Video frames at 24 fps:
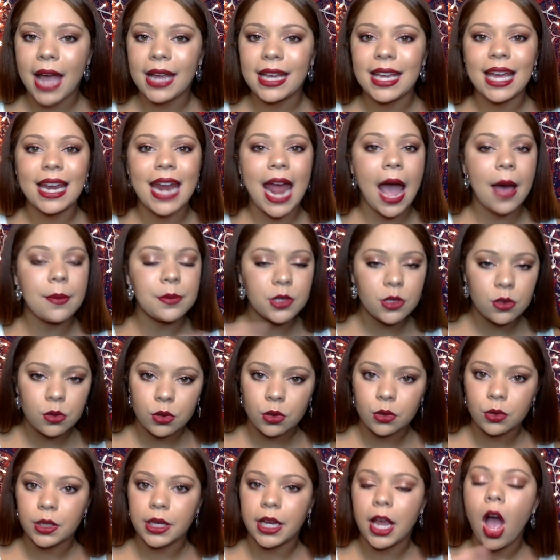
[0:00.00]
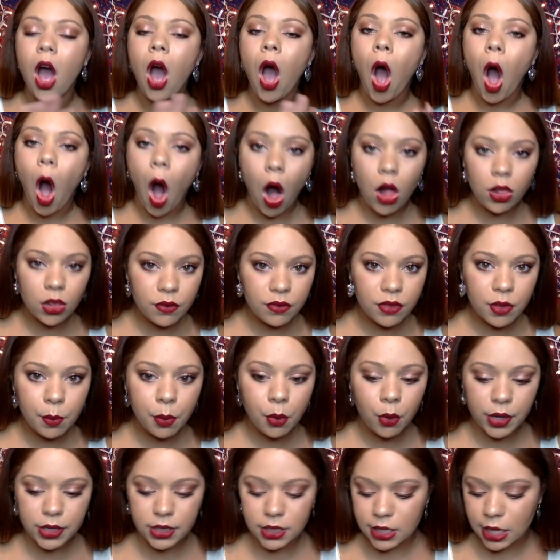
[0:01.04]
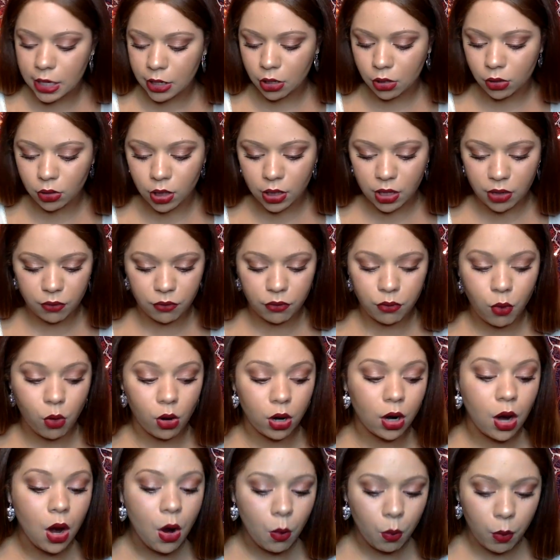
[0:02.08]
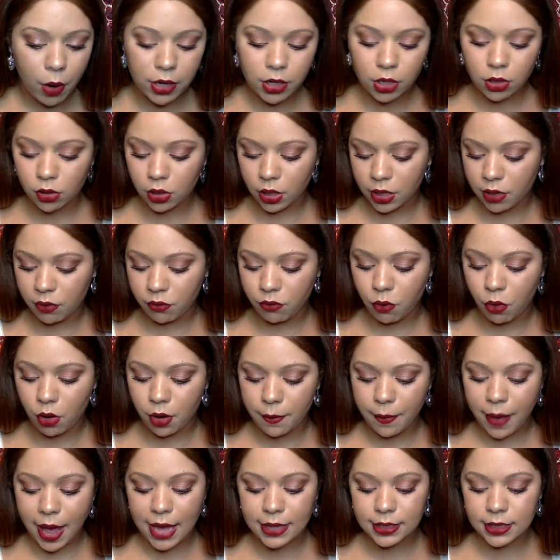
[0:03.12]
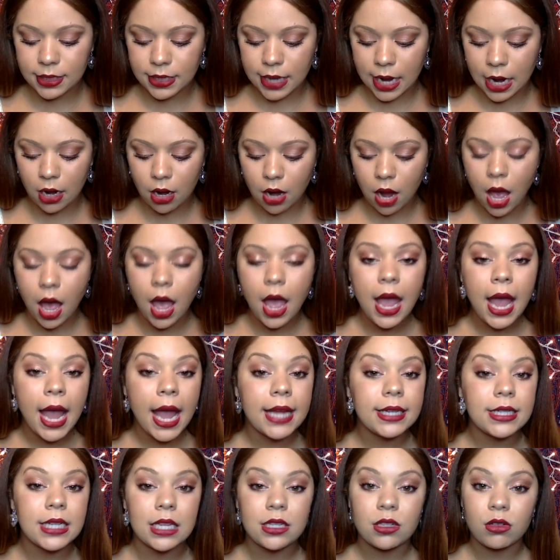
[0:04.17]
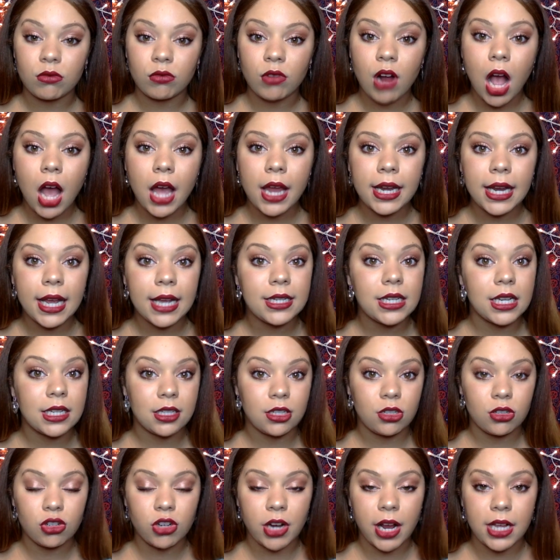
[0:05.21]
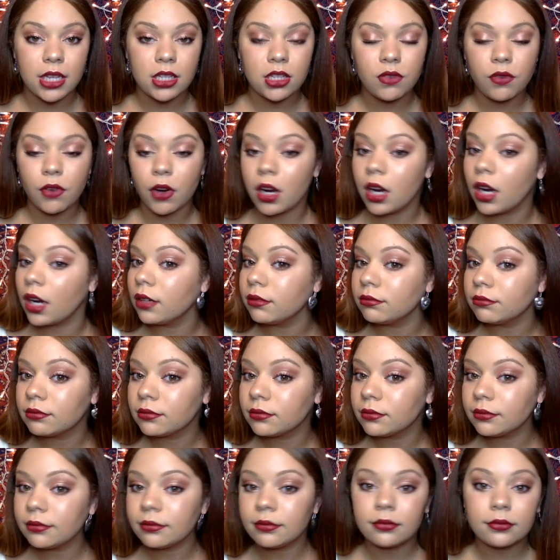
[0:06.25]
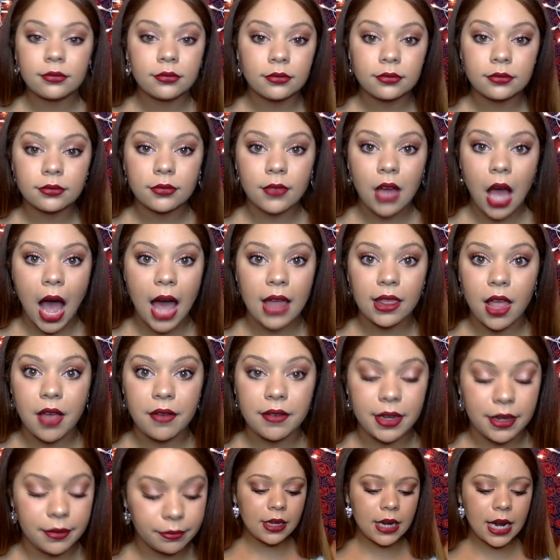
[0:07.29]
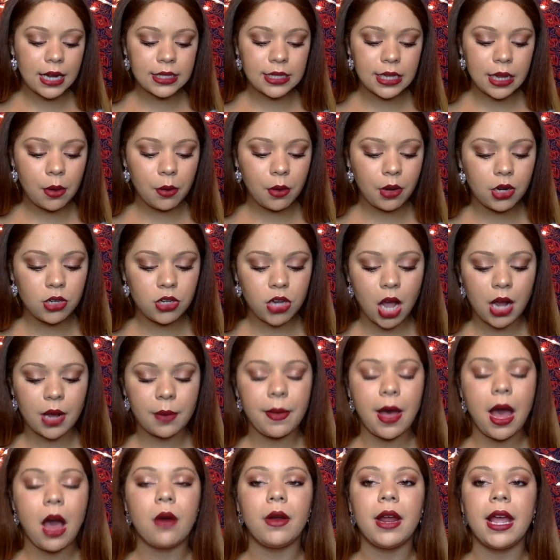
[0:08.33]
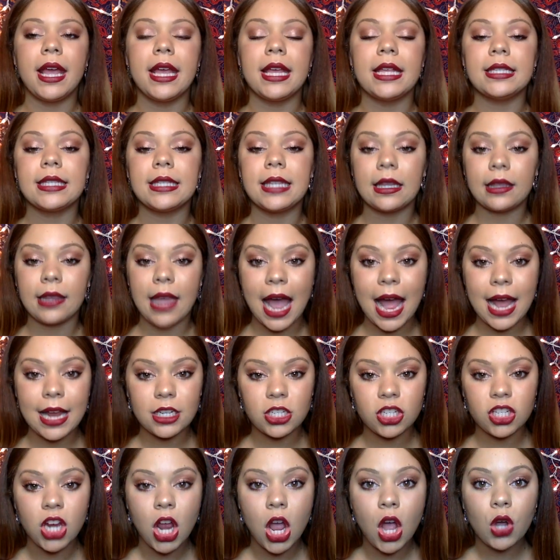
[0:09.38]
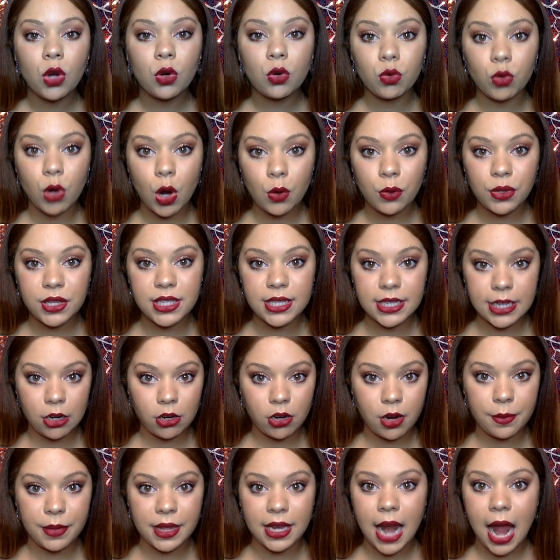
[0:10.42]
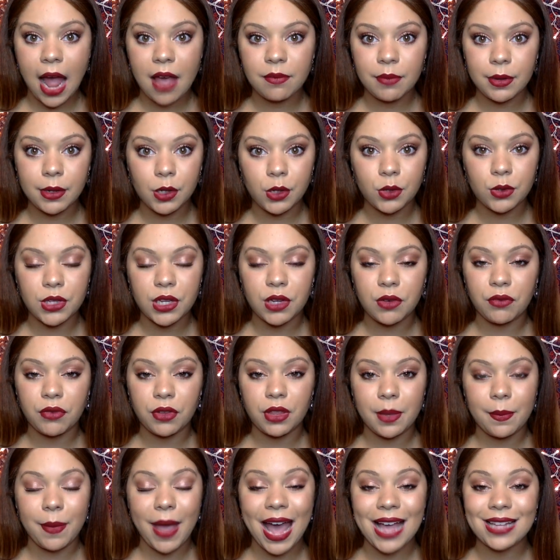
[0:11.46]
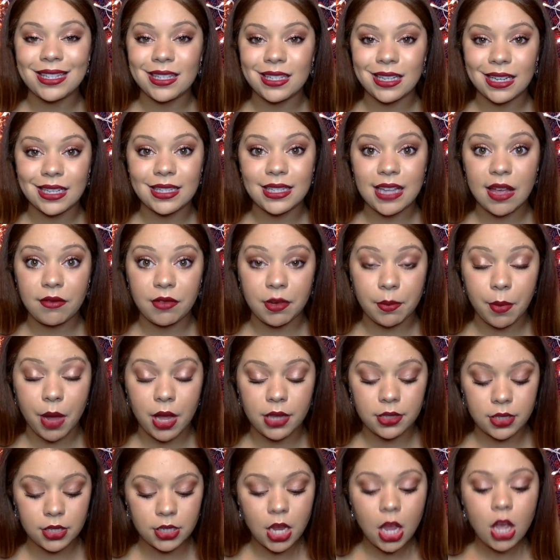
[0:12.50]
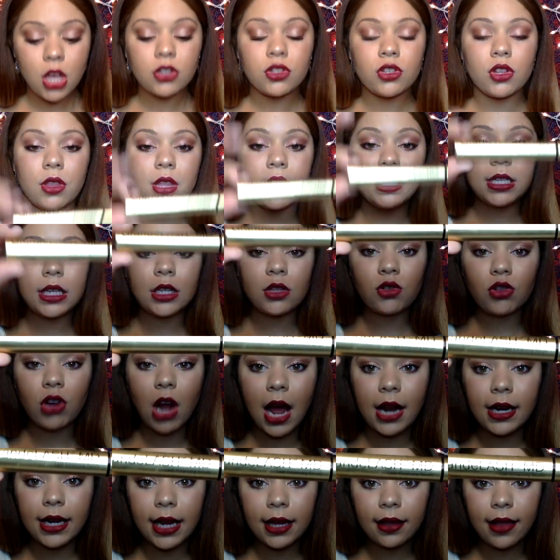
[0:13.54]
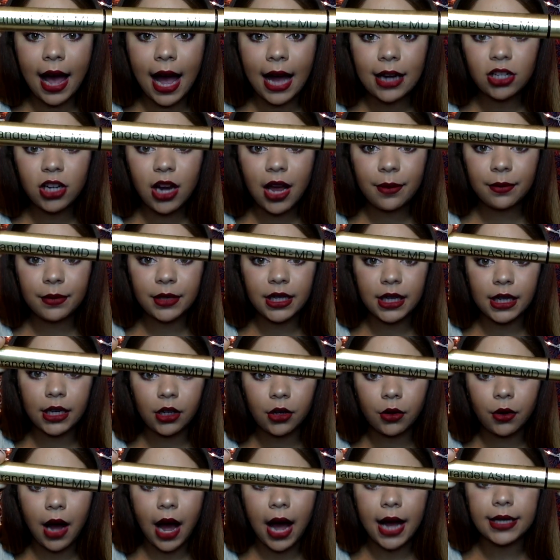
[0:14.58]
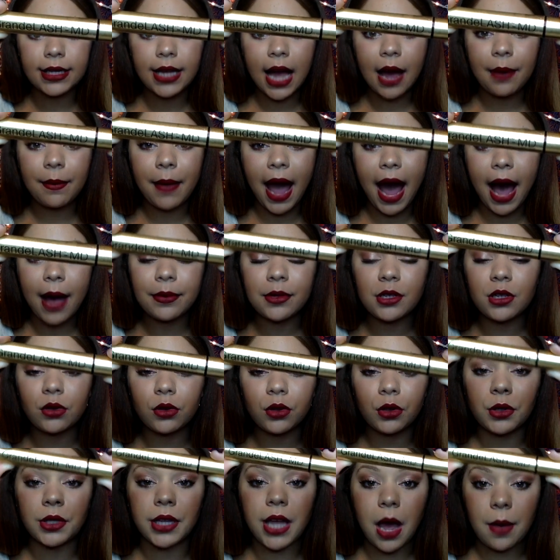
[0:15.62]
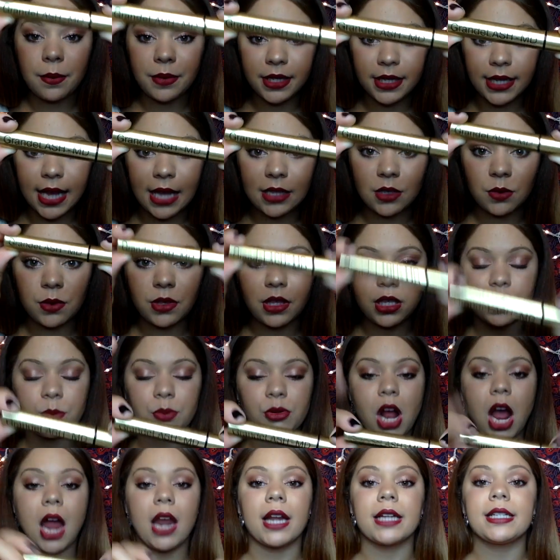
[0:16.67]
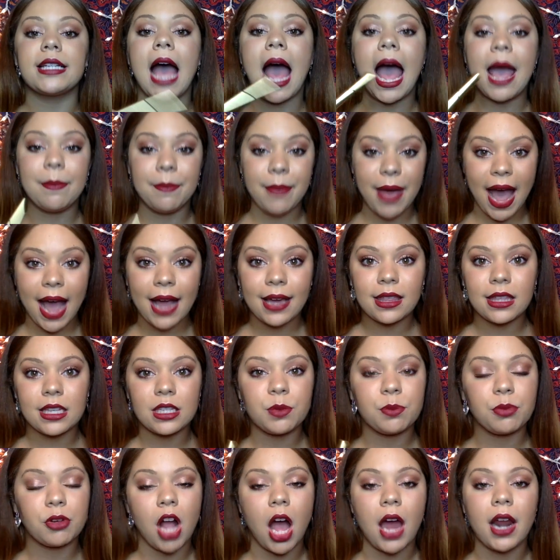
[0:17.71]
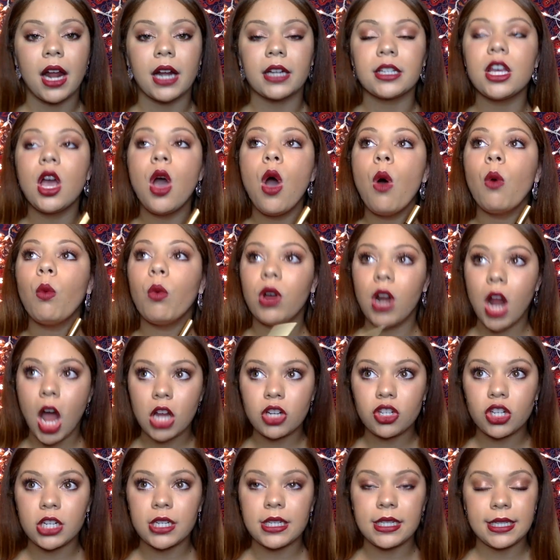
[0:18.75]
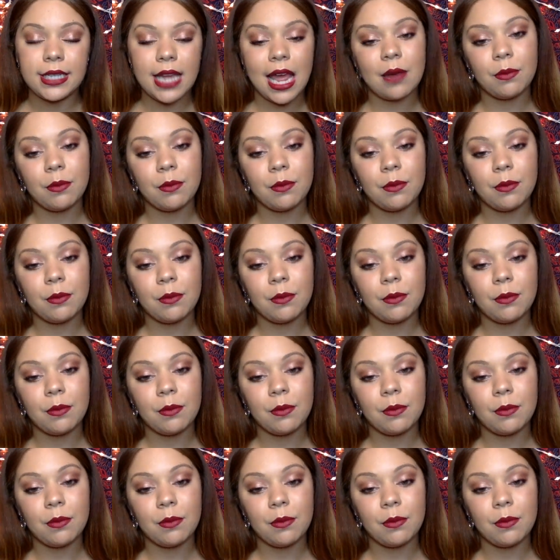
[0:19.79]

I get absolutely all of the points that you're looking for when you're looking for a mascara. It doesn't run, it doesn't transfer. I love it. The next thing I want to talk about is the Lash Growth Serum that I've been using for the past 6-7 months. So this is Grande Lash MD, you guys. I'm absolutely obsessed with this product. I back this product 110%.